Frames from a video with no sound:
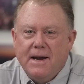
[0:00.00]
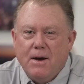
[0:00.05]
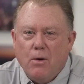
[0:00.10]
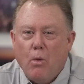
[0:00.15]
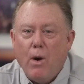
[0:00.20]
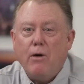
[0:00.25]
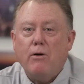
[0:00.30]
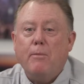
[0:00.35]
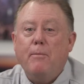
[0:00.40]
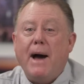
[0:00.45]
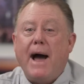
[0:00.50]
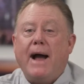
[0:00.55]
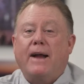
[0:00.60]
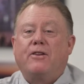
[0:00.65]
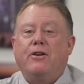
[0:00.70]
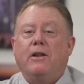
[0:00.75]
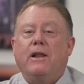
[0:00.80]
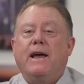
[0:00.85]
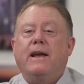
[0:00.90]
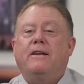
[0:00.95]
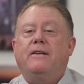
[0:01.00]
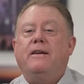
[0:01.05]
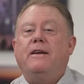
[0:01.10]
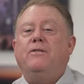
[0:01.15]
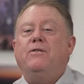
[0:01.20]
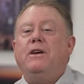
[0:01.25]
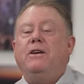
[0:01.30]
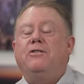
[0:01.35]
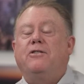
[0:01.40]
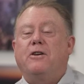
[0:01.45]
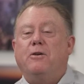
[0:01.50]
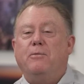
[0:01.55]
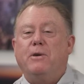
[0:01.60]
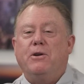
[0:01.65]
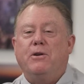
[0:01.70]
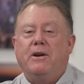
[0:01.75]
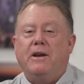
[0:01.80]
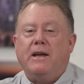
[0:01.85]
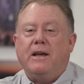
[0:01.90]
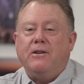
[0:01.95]
Welcome back to Lake TV's
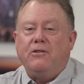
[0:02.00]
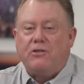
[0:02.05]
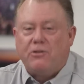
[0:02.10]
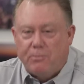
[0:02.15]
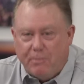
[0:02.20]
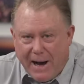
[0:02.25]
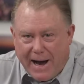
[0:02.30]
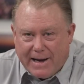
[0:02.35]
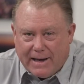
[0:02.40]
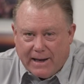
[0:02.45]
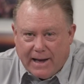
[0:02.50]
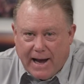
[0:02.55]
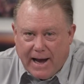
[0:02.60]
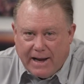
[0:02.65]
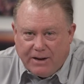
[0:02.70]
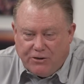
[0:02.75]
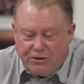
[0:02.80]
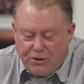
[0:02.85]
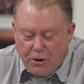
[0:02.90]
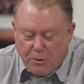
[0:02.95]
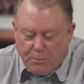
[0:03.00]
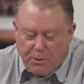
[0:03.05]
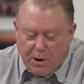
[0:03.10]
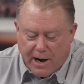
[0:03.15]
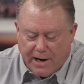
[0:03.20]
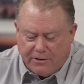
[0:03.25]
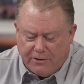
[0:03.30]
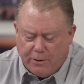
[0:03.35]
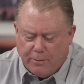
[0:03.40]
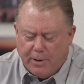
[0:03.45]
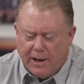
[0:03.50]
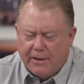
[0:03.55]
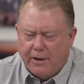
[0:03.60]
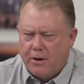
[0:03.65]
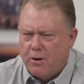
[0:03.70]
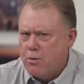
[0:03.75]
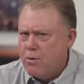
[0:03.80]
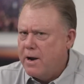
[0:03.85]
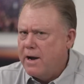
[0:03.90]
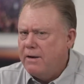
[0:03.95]
Community Spotlight Show, brought to you by the
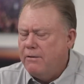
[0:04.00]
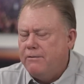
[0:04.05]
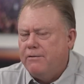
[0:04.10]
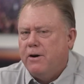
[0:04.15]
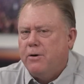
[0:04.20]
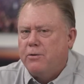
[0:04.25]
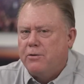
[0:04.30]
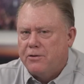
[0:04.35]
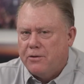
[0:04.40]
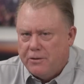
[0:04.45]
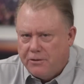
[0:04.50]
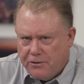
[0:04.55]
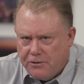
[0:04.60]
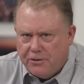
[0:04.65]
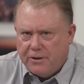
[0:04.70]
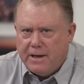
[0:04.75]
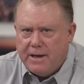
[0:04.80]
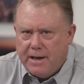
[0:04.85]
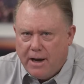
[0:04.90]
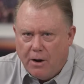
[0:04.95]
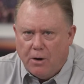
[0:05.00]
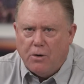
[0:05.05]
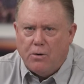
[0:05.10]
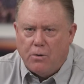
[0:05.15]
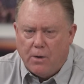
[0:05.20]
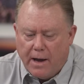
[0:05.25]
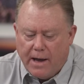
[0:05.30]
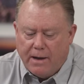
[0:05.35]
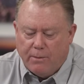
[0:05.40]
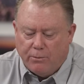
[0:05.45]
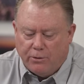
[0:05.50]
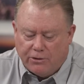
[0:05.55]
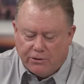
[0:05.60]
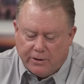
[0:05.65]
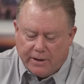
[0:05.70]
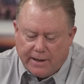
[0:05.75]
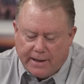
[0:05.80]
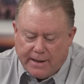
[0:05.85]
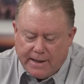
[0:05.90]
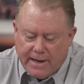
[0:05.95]
great folks at
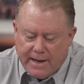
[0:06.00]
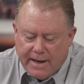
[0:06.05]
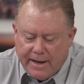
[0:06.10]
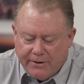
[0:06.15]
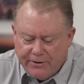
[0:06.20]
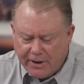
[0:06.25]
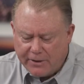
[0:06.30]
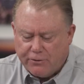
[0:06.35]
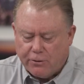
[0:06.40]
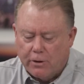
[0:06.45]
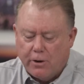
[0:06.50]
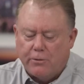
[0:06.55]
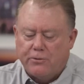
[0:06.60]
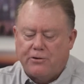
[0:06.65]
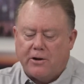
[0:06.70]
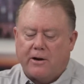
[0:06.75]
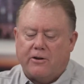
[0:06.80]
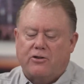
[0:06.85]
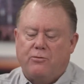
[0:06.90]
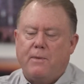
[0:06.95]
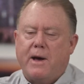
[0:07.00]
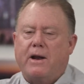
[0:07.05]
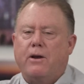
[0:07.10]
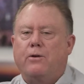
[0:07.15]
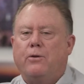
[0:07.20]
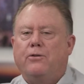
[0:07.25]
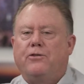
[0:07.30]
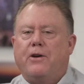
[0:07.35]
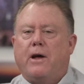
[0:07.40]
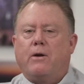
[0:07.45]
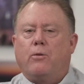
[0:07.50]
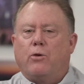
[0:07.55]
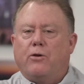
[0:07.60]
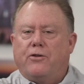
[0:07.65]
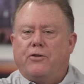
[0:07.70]
COMC, Central Ozarks Medical Center. We're